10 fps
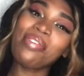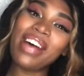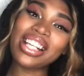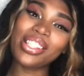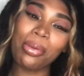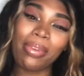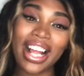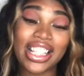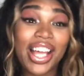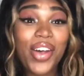back to the
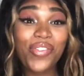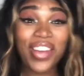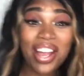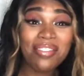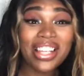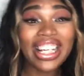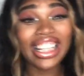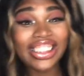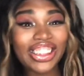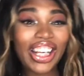blessed family.
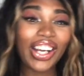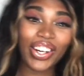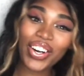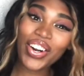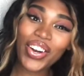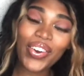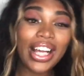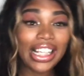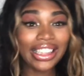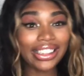It's your girl
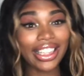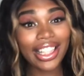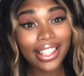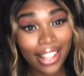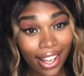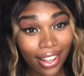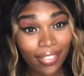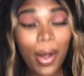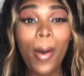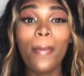Diddy Love
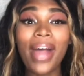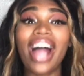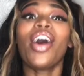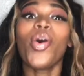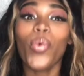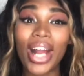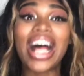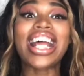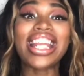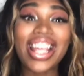back with
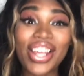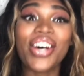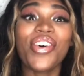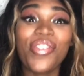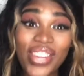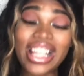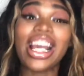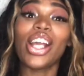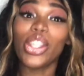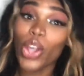another
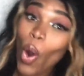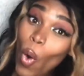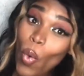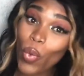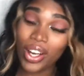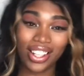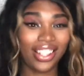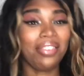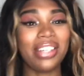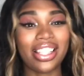video.
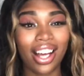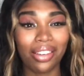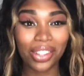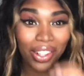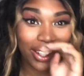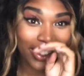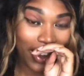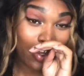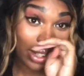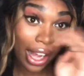Let me stop, y'all. No,
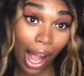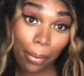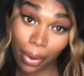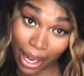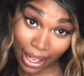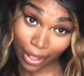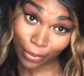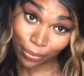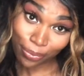I'm really hyper right now,